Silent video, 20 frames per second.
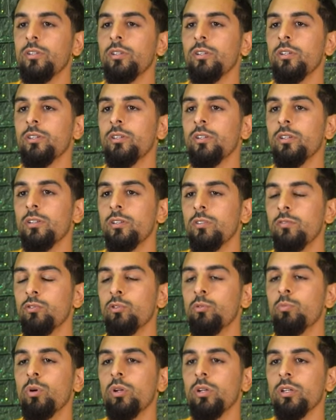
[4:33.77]
and the
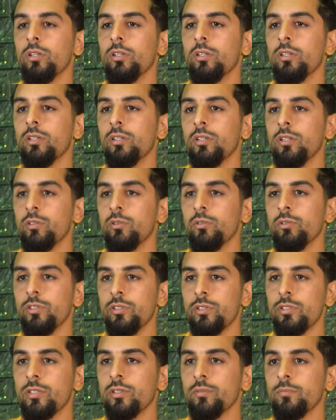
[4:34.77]
football in
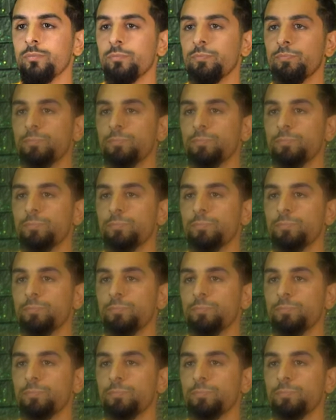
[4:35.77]
Indonesia.